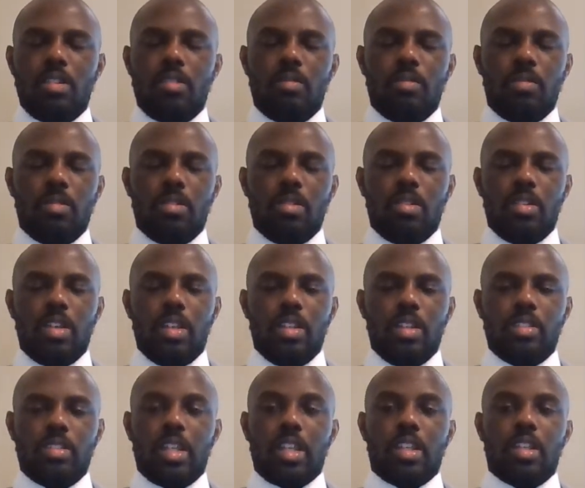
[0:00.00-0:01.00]
for a
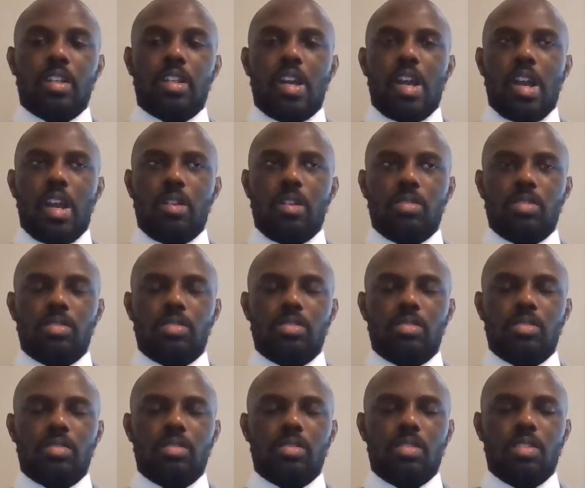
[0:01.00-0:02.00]
second Irish